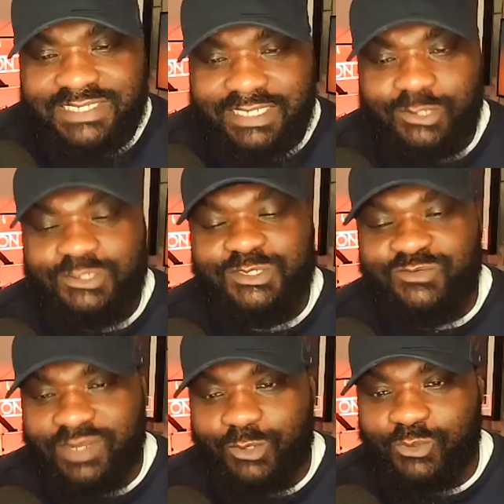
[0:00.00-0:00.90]
those 2
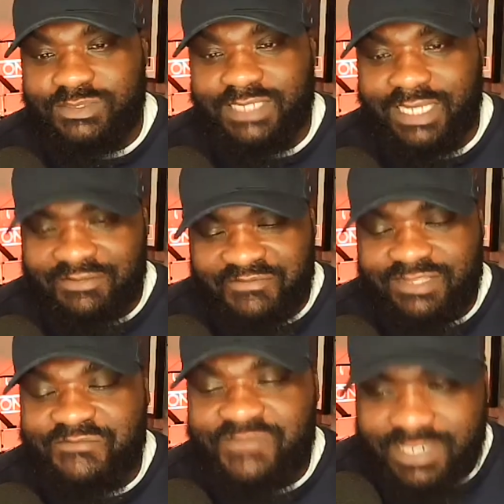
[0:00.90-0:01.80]
records. And I think
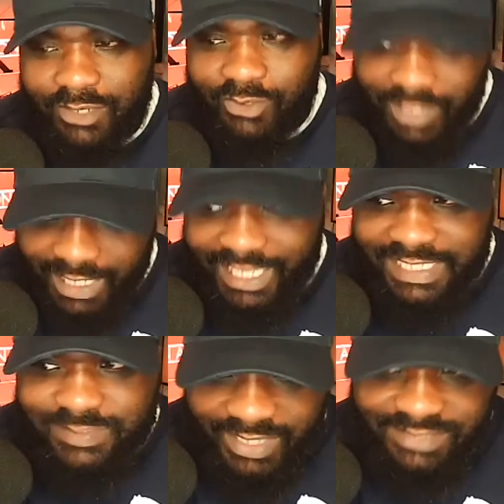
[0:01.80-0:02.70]
the video kind of
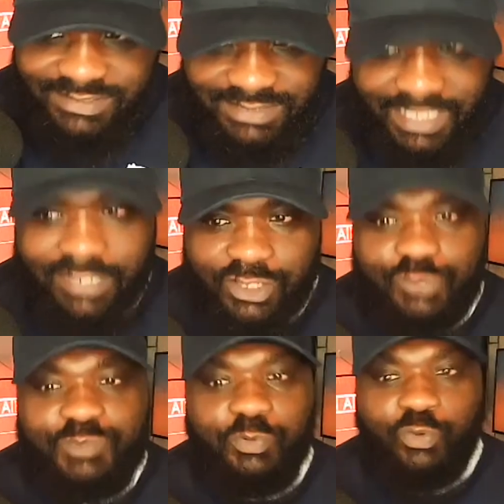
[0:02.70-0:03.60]
explains, it's like, look,
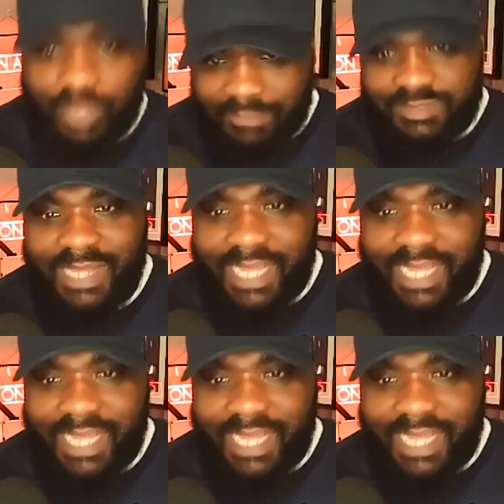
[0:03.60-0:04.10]
you pulled up to my